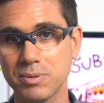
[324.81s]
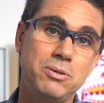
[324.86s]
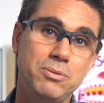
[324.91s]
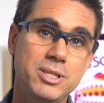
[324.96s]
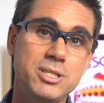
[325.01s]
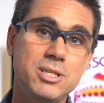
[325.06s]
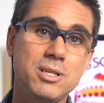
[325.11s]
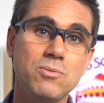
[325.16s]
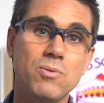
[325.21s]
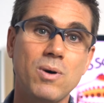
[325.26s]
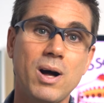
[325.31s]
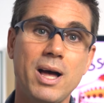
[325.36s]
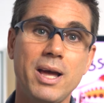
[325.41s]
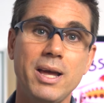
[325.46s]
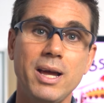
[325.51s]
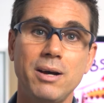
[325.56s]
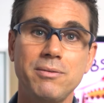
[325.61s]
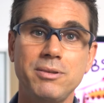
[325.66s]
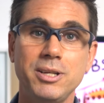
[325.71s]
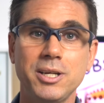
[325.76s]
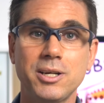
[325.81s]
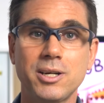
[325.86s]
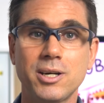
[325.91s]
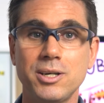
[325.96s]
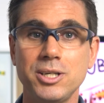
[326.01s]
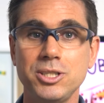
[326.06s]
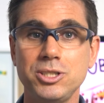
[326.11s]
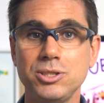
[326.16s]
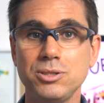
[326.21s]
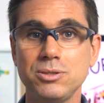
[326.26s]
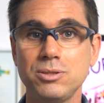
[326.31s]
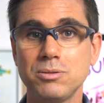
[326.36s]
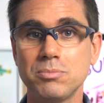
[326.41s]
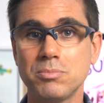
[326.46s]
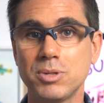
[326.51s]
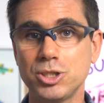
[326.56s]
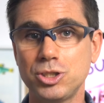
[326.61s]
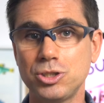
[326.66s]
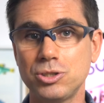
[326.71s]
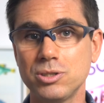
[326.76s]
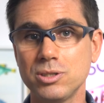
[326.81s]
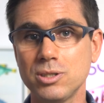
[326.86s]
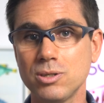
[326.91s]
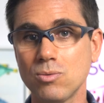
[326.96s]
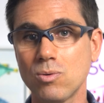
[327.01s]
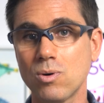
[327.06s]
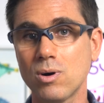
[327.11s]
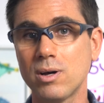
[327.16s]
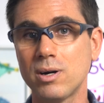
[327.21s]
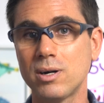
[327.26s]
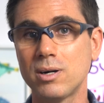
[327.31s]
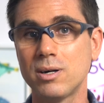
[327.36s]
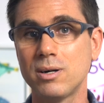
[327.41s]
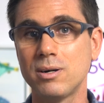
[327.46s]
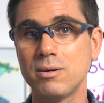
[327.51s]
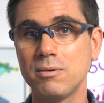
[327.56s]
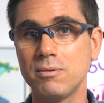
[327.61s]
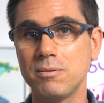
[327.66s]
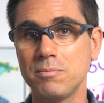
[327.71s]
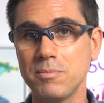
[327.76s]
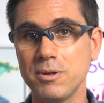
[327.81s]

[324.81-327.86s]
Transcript: The reason why I'd encourage you to mature the water